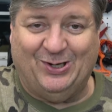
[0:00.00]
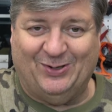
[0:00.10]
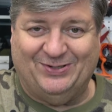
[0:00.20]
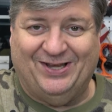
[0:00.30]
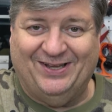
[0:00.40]

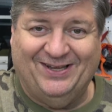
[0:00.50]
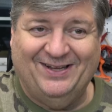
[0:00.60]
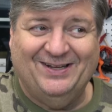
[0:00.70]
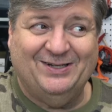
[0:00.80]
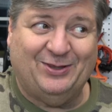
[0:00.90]
don't
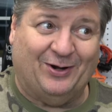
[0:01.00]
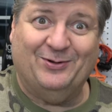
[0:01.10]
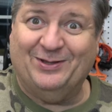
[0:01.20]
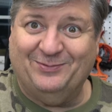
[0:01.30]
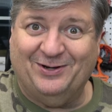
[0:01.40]

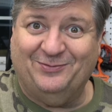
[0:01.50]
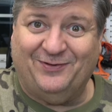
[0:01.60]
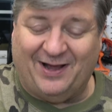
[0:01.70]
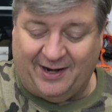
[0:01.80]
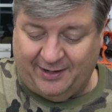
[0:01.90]
throw them in a
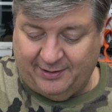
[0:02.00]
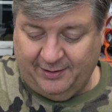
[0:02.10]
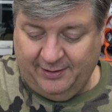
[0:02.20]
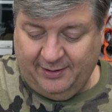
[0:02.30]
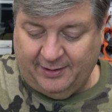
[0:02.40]
fire.
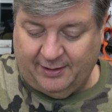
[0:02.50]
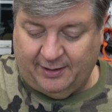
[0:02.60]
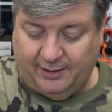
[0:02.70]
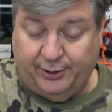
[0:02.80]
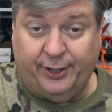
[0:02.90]

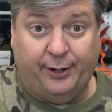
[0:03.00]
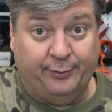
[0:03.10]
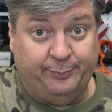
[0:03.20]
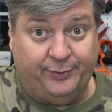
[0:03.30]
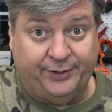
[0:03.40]
Uh,
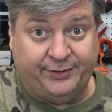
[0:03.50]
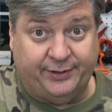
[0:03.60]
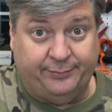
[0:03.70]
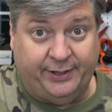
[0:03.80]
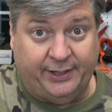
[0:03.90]
don't put
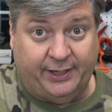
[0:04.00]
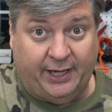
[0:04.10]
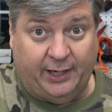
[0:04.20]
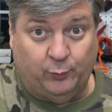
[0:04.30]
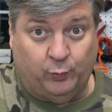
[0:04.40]
them in
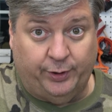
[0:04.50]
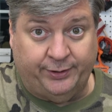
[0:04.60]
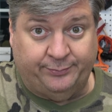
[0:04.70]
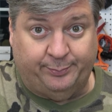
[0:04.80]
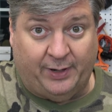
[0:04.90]
a
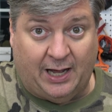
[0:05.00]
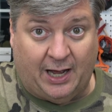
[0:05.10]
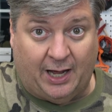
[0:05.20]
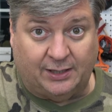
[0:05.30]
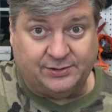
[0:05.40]
wooden
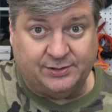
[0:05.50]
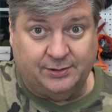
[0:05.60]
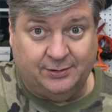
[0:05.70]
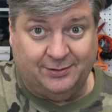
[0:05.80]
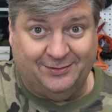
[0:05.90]
box.
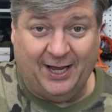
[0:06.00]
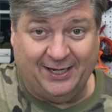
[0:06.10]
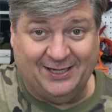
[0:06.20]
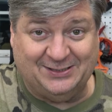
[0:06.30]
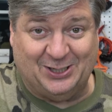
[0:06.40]
I
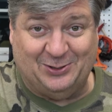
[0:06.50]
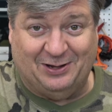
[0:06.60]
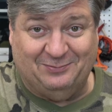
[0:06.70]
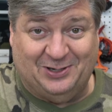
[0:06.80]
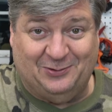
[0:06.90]
can't tell you
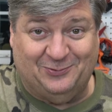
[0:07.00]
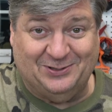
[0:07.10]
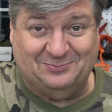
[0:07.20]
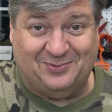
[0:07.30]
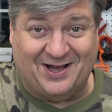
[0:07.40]
how many
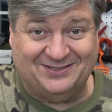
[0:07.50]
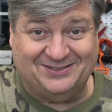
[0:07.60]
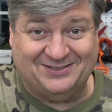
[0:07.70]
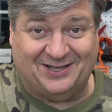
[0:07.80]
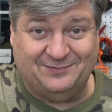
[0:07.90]
wooden
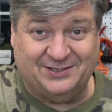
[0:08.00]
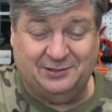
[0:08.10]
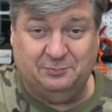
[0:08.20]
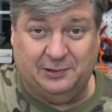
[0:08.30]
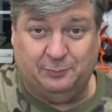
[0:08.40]
boxes I've
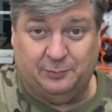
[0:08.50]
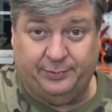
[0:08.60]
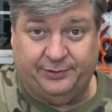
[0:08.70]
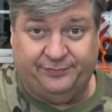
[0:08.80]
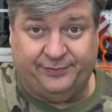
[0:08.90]
seen people
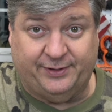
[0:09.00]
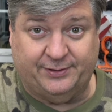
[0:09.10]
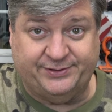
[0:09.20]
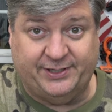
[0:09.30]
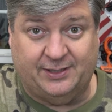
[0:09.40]
build for
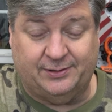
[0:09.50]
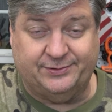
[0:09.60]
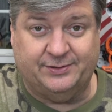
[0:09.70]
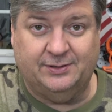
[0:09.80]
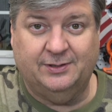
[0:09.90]
their
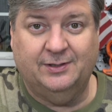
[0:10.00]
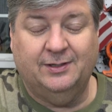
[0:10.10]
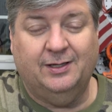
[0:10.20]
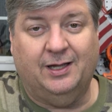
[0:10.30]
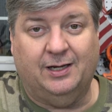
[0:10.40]
cells
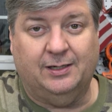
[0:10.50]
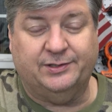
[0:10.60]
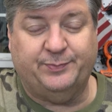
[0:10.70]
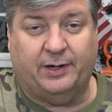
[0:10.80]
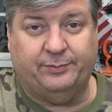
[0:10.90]
and
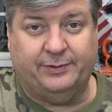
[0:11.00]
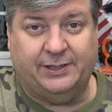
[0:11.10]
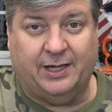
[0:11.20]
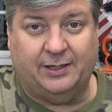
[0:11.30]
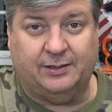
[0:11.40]
it's probably
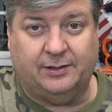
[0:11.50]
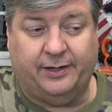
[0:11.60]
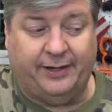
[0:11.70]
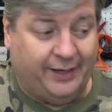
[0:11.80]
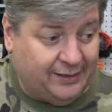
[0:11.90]
not a good
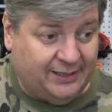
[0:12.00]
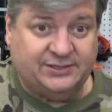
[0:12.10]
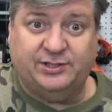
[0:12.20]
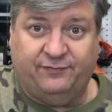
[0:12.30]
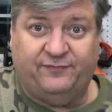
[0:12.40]
idea
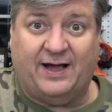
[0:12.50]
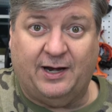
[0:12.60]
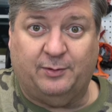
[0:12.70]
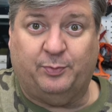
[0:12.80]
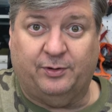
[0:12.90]
unless you
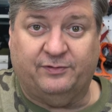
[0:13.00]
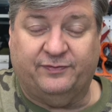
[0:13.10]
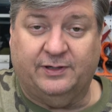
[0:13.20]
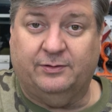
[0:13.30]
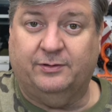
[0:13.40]
fireproof
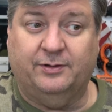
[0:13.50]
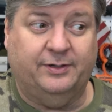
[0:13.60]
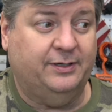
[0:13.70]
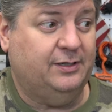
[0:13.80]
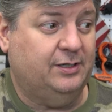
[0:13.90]
it
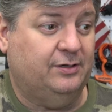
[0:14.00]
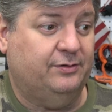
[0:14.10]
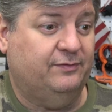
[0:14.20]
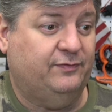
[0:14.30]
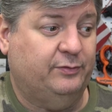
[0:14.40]
or you
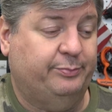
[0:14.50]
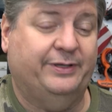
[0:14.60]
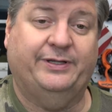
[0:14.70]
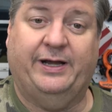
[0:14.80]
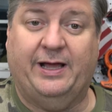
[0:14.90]
know if you
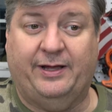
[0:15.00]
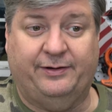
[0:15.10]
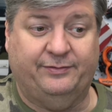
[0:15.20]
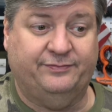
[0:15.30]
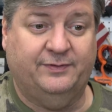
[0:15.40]
build it out
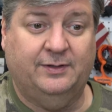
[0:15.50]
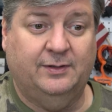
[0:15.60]
of